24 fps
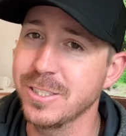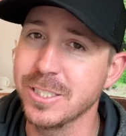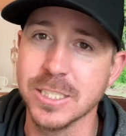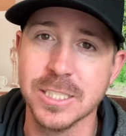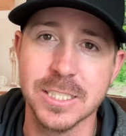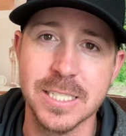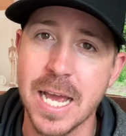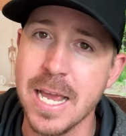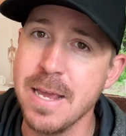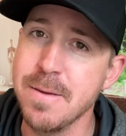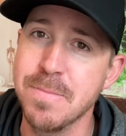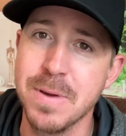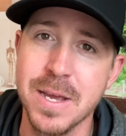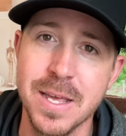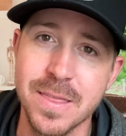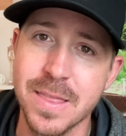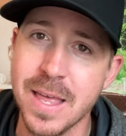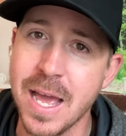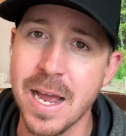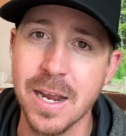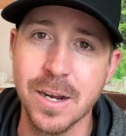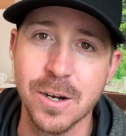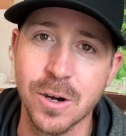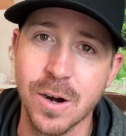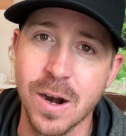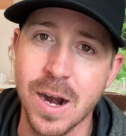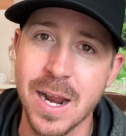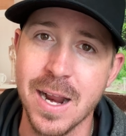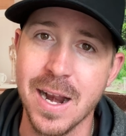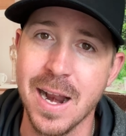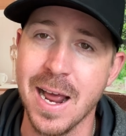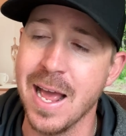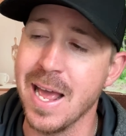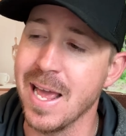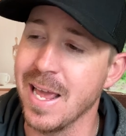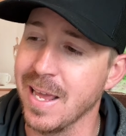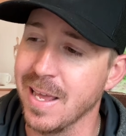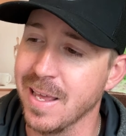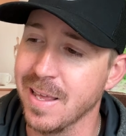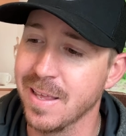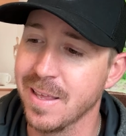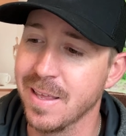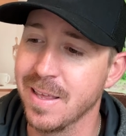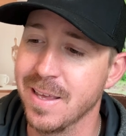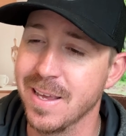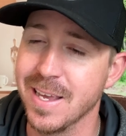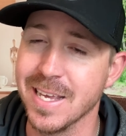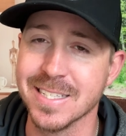just ain't been that great, hey,
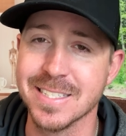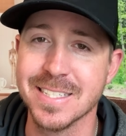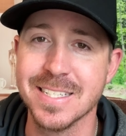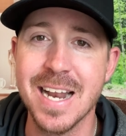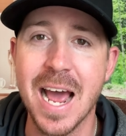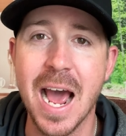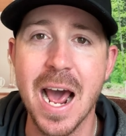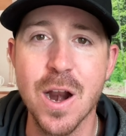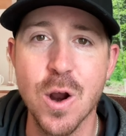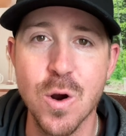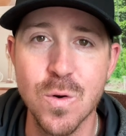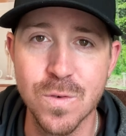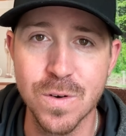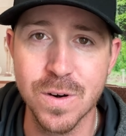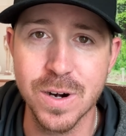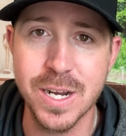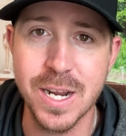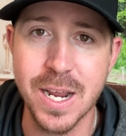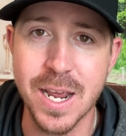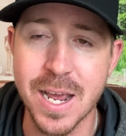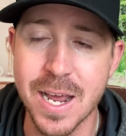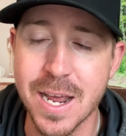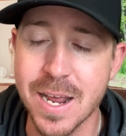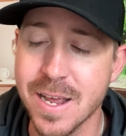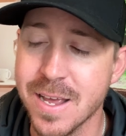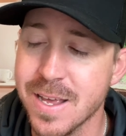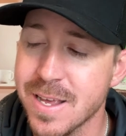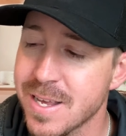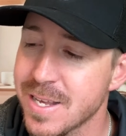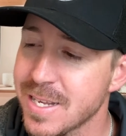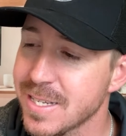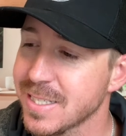it's not over yet.